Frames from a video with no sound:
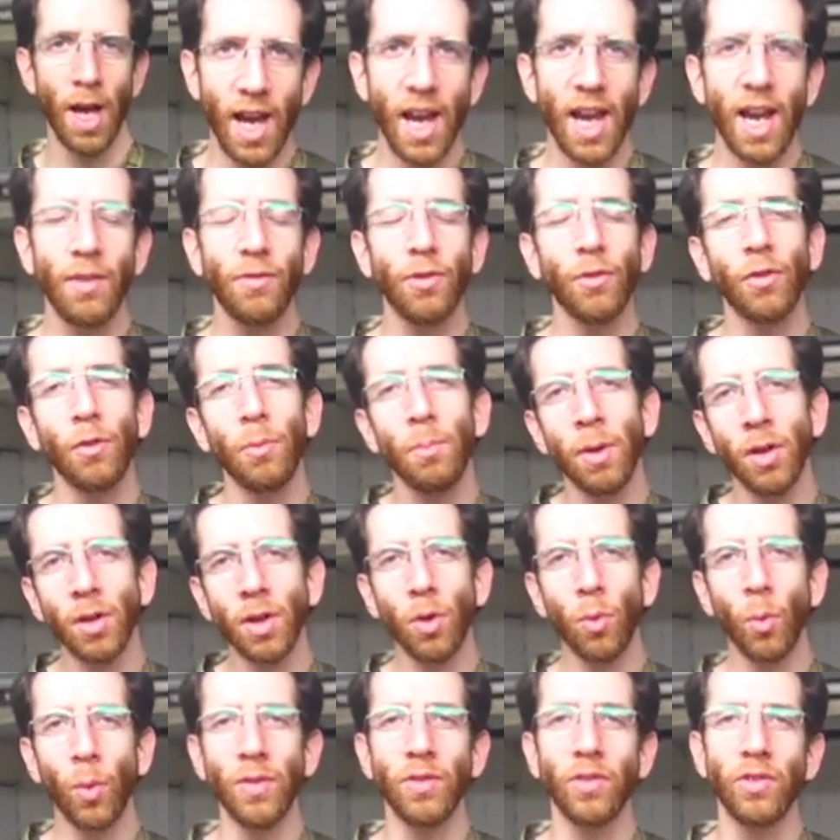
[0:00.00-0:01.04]
If you're familiar
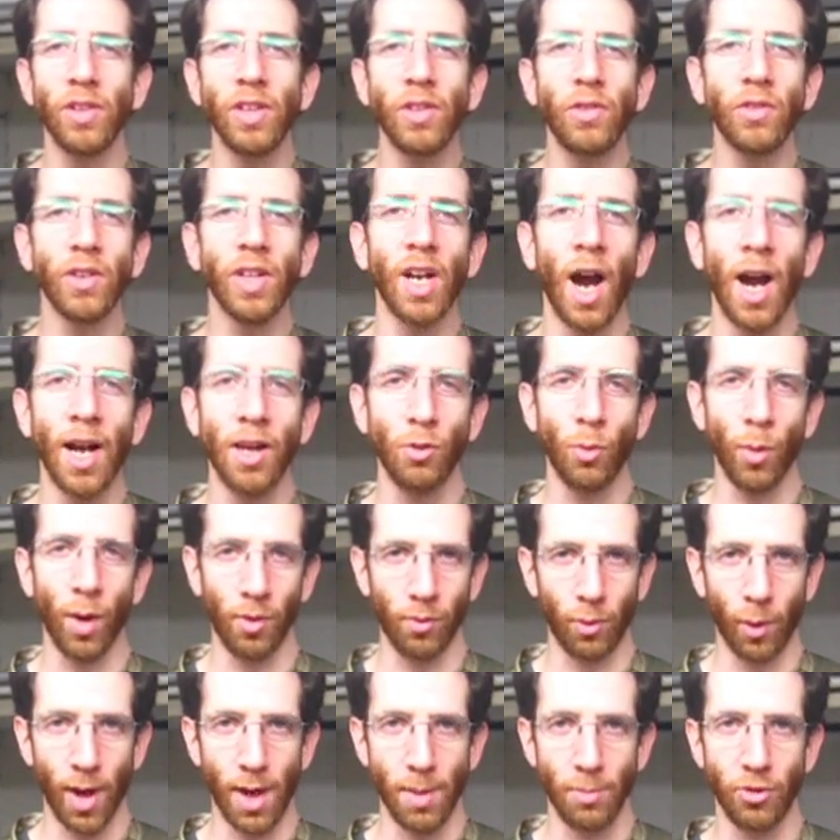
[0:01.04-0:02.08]
with CCI
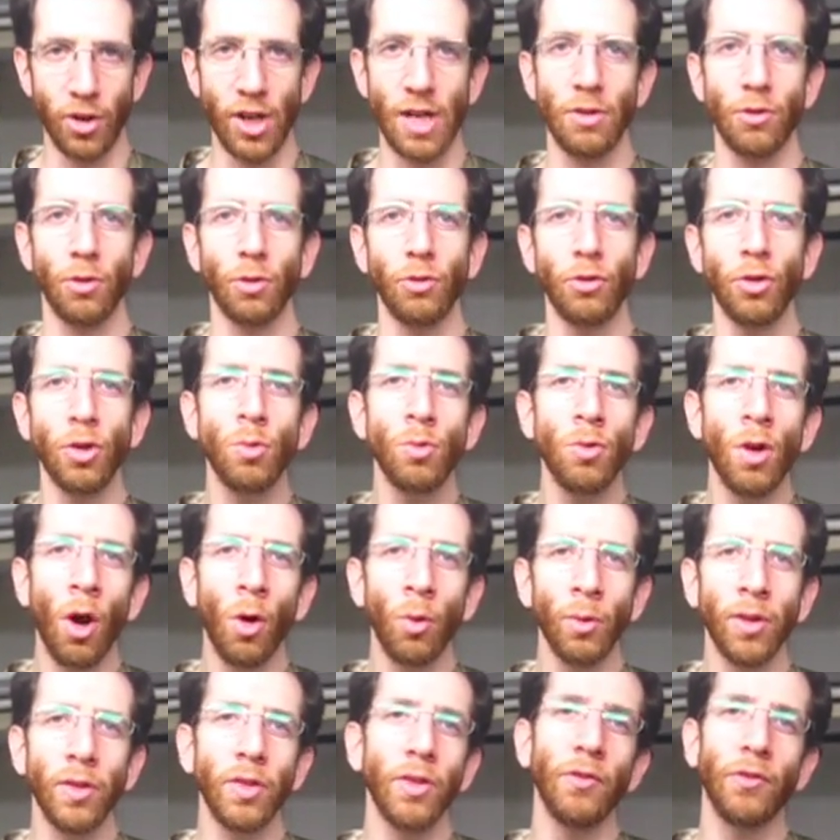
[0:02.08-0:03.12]
12 gram changers, you know
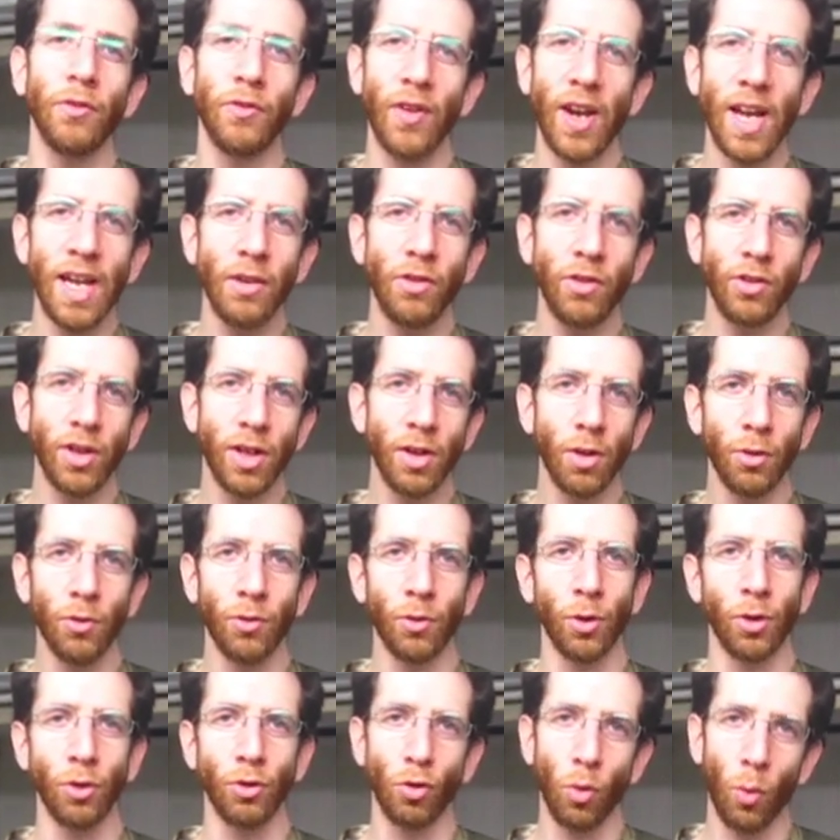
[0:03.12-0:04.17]
that the face seal
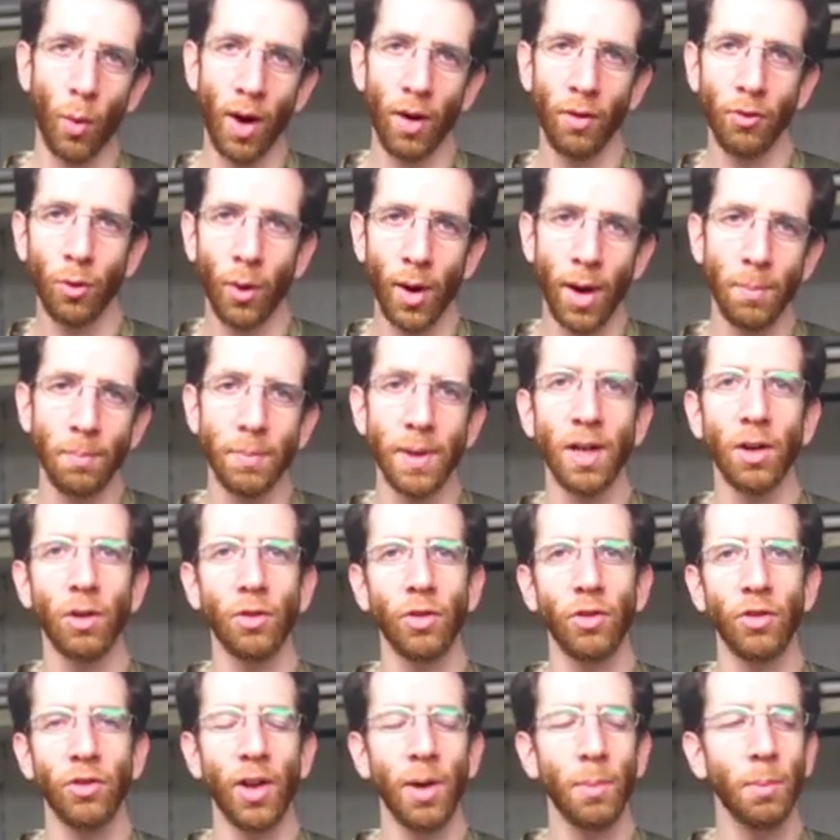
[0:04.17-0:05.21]
for the 12 gram pierce
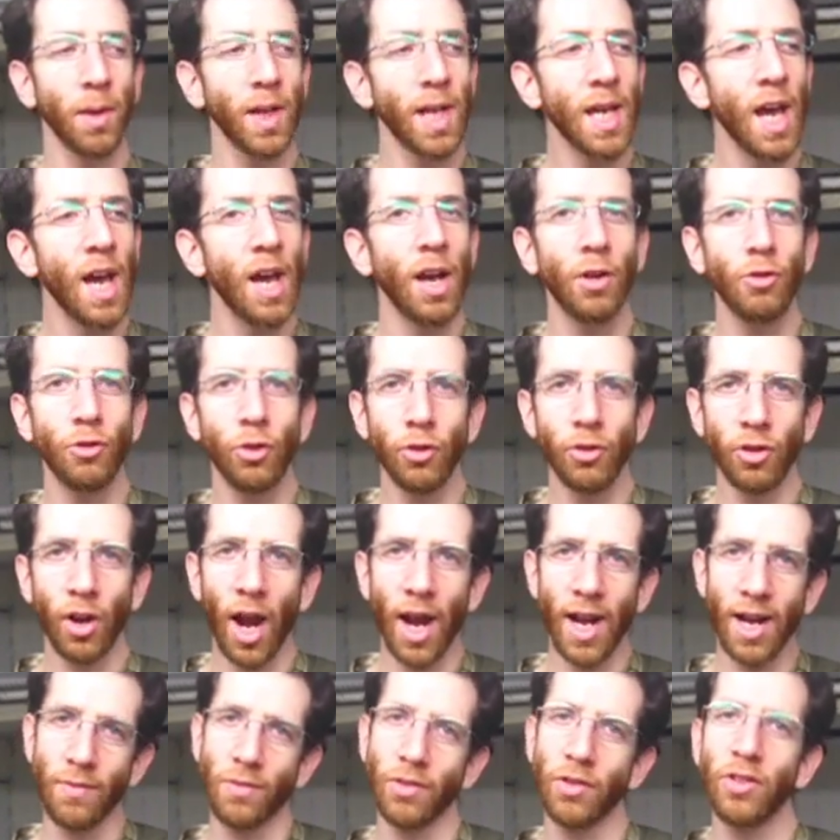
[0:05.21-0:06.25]
assembly just
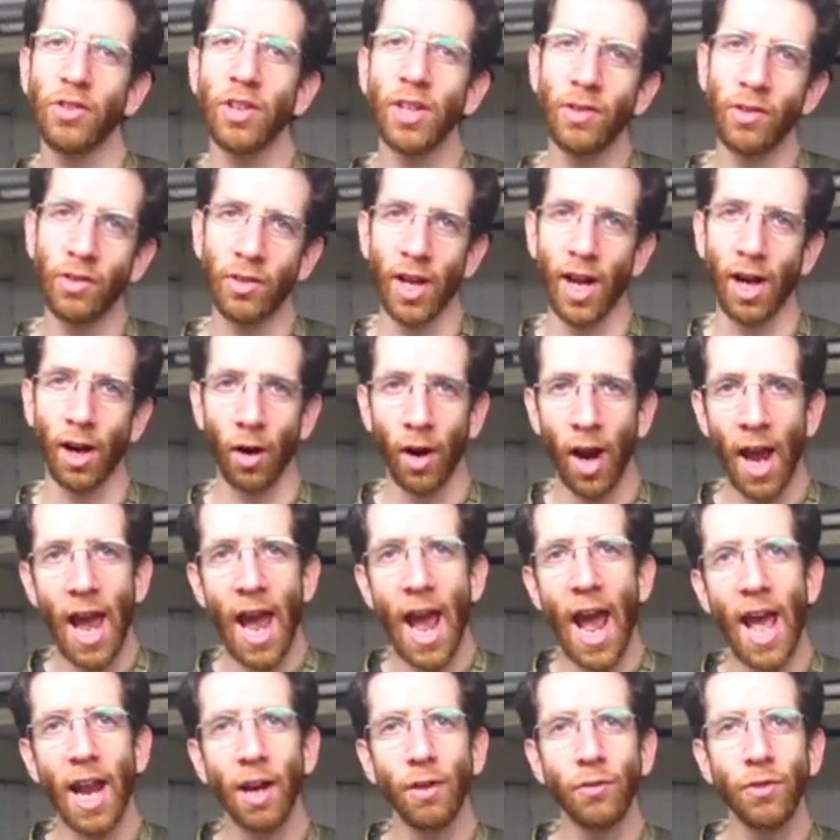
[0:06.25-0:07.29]
kind of sits there,
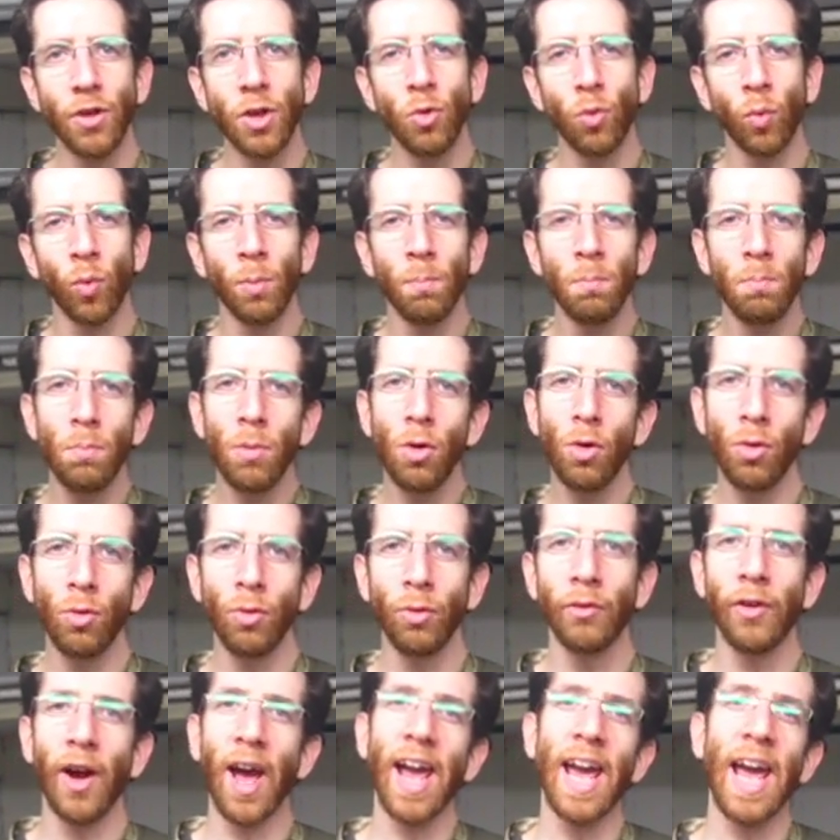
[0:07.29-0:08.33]
and if you
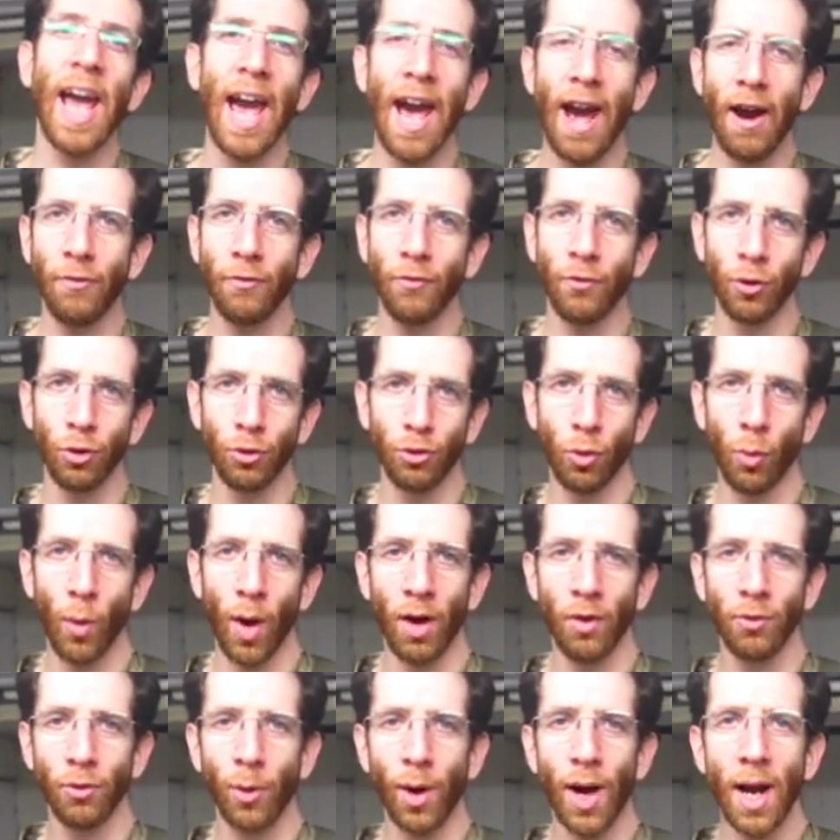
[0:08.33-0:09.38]
remove a half full
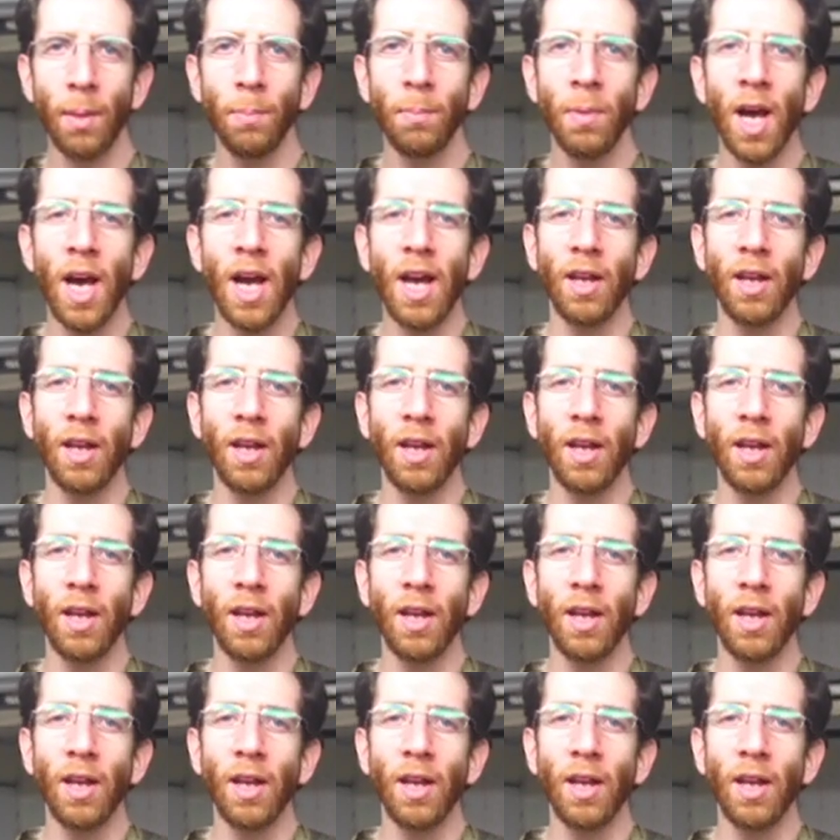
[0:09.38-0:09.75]
12 gram,